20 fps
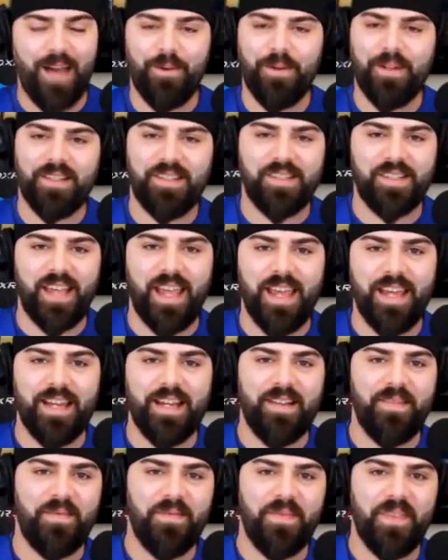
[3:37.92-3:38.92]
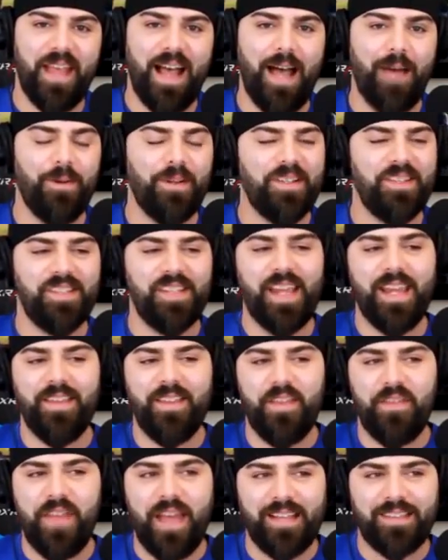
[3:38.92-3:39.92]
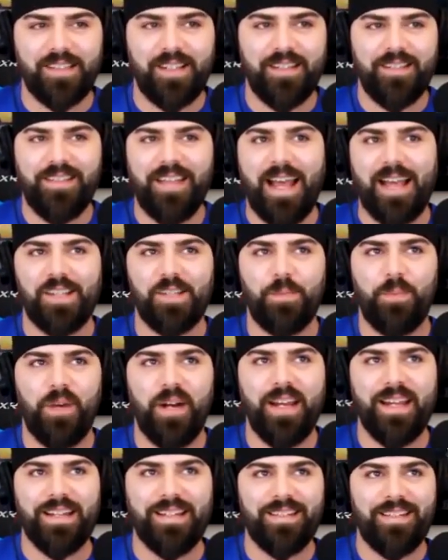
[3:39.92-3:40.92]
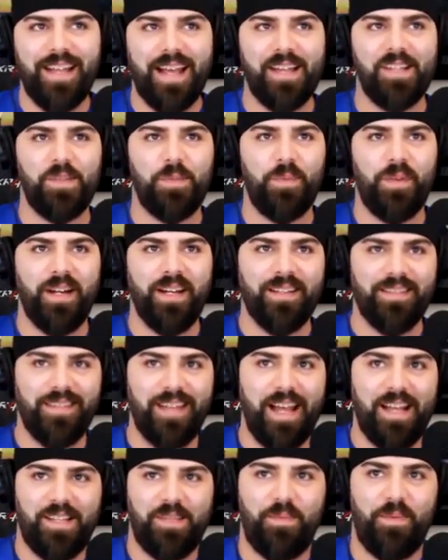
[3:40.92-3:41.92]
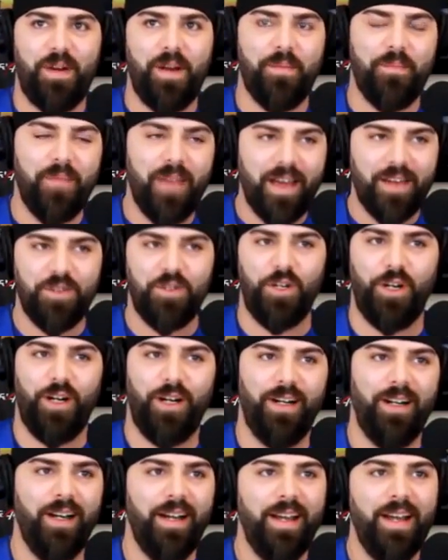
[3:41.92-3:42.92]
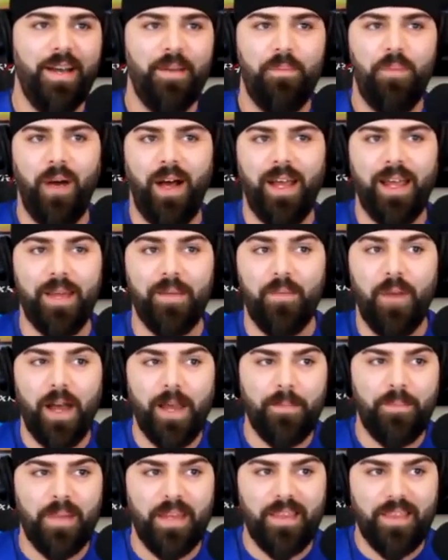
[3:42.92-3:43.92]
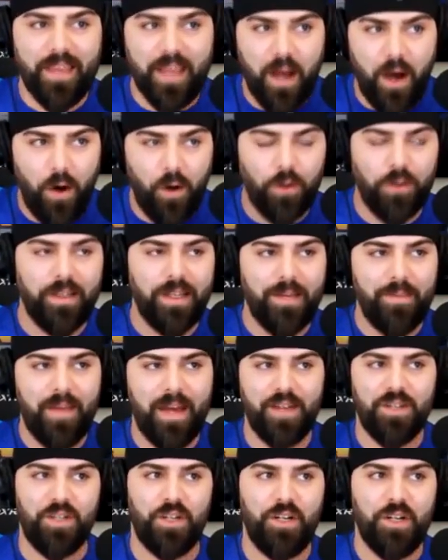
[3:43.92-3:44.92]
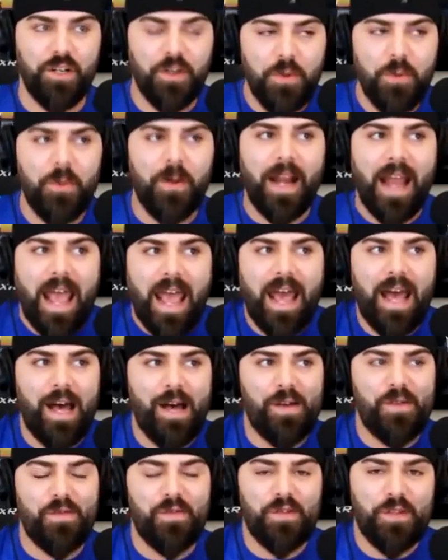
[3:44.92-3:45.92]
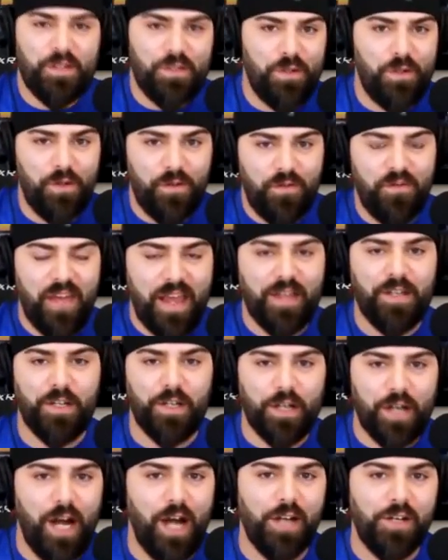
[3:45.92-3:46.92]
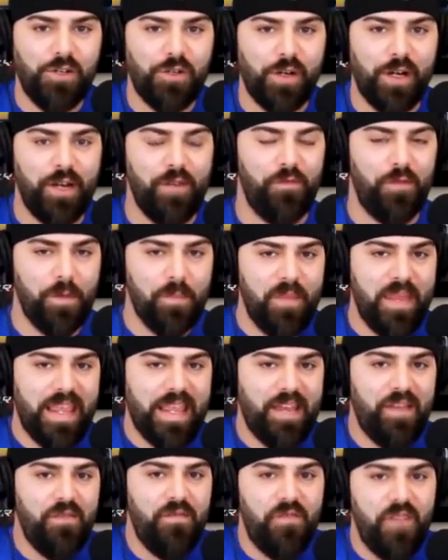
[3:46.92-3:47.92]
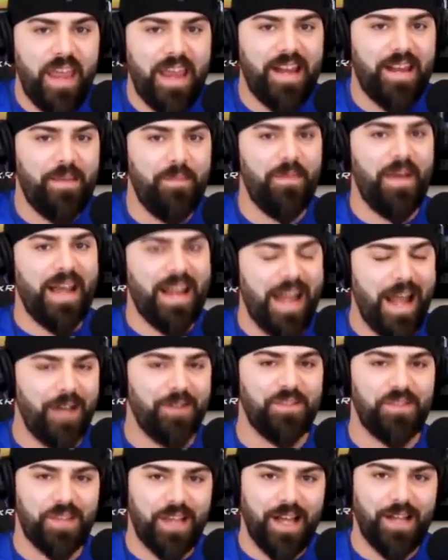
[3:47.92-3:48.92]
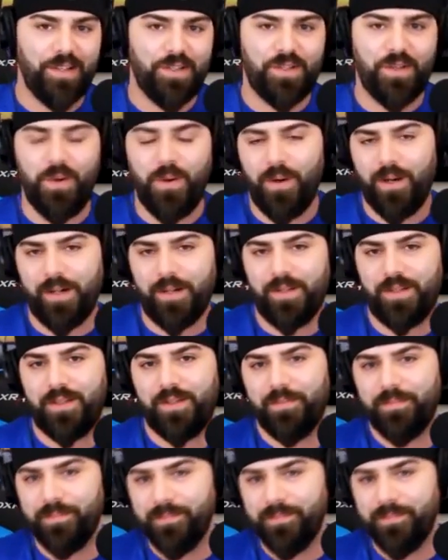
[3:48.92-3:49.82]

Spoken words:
I would say that that's a desperate measure, but it might be the only measure you would have to defend your country from being invaded by an outside source.